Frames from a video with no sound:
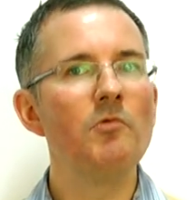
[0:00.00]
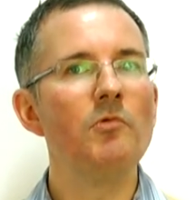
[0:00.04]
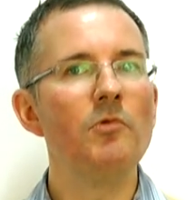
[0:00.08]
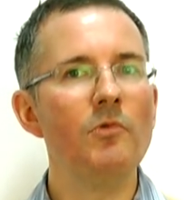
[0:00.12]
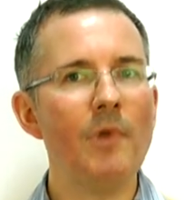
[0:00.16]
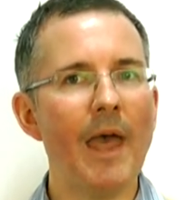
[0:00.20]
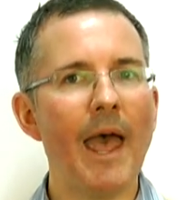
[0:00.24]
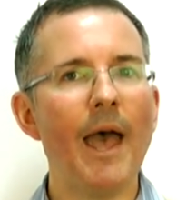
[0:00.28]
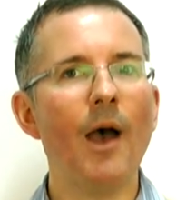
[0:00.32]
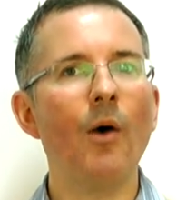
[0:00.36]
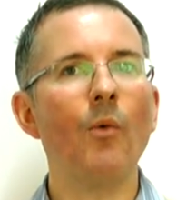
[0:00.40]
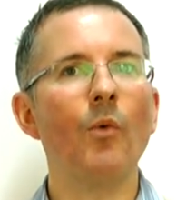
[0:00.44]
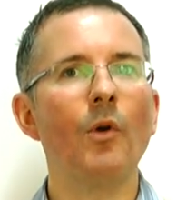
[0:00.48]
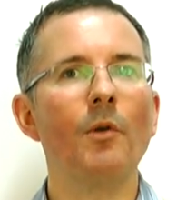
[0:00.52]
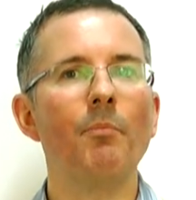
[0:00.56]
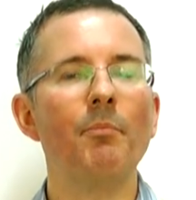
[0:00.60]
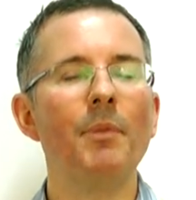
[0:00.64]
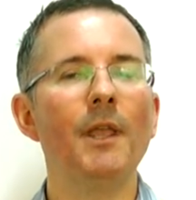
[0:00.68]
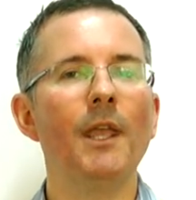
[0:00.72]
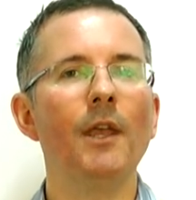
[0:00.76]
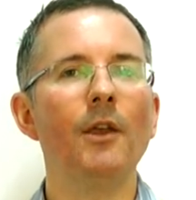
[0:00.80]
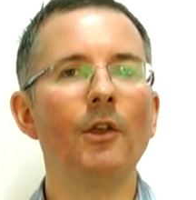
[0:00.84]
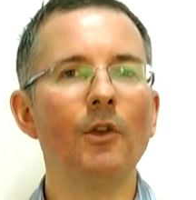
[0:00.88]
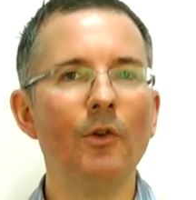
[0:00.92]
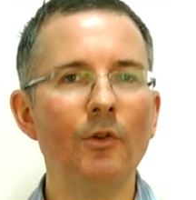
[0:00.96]
now would
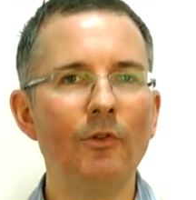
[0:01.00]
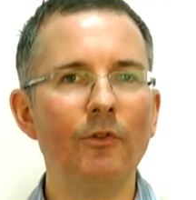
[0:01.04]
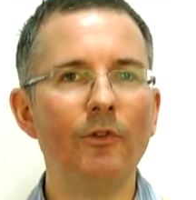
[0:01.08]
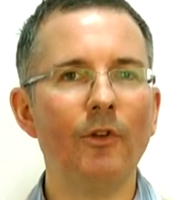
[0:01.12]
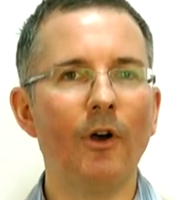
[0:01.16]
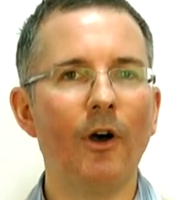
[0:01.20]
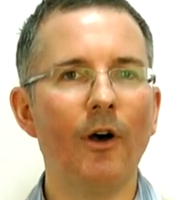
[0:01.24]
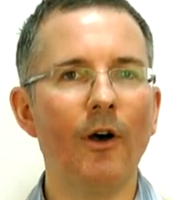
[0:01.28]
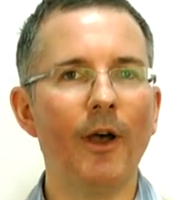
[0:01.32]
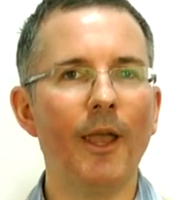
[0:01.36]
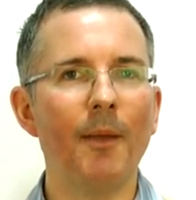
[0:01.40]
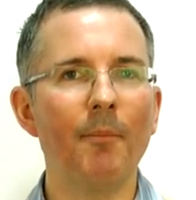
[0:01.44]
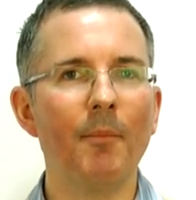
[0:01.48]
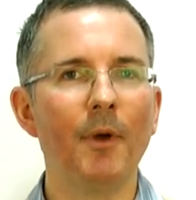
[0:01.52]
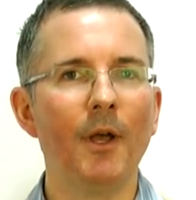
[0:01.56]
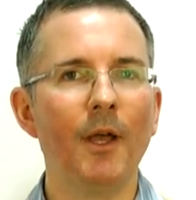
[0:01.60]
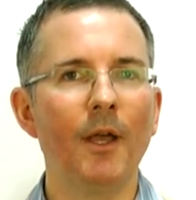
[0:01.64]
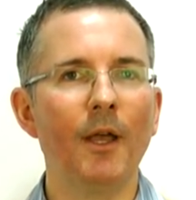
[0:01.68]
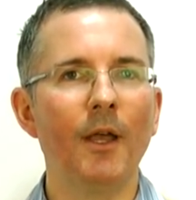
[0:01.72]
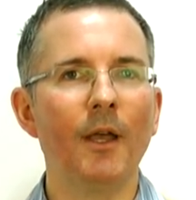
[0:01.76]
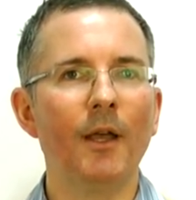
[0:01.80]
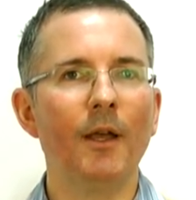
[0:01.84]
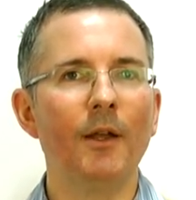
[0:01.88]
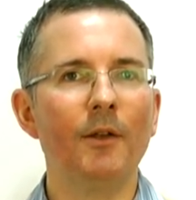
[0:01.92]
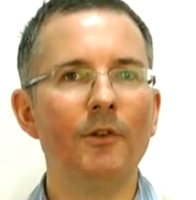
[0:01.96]
be a good time
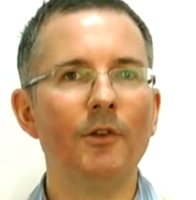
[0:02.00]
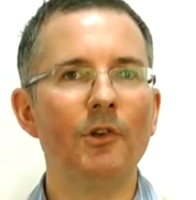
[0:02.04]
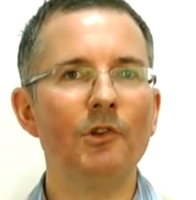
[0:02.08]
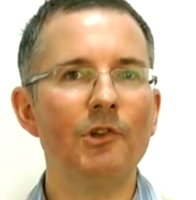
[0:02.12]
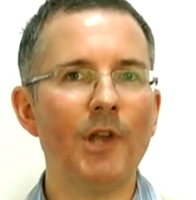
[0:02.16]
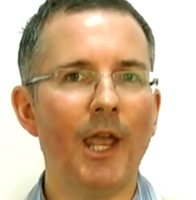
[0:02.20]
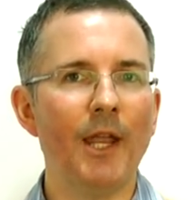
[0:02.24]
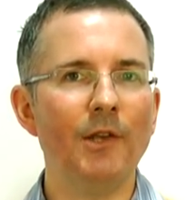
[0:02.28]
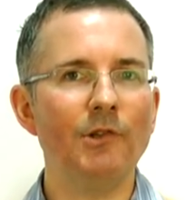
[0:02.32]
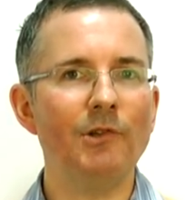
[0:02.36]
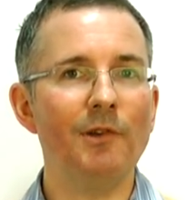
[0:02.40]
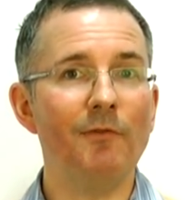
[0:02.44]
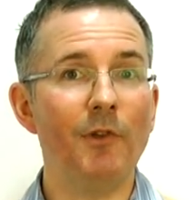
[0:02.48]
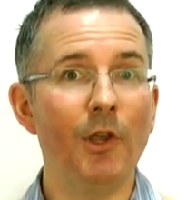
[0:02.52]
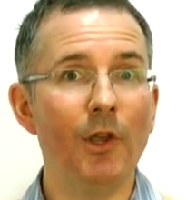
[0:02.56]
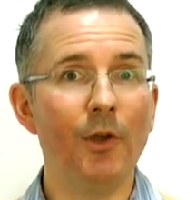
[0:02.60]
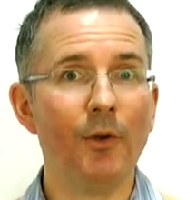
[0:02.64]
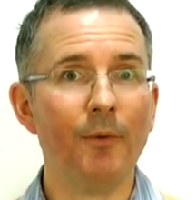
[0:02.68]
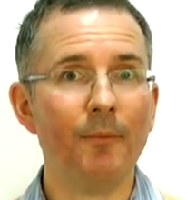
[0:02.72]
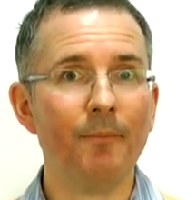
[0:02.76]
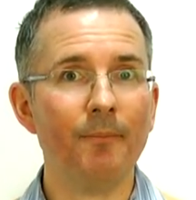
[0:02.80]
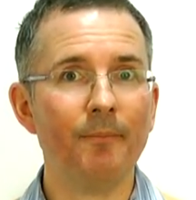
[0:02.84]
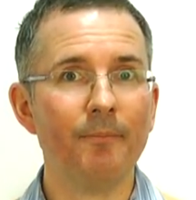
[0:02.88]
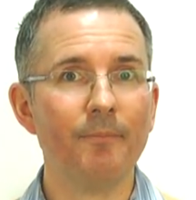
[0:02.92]
to change your view.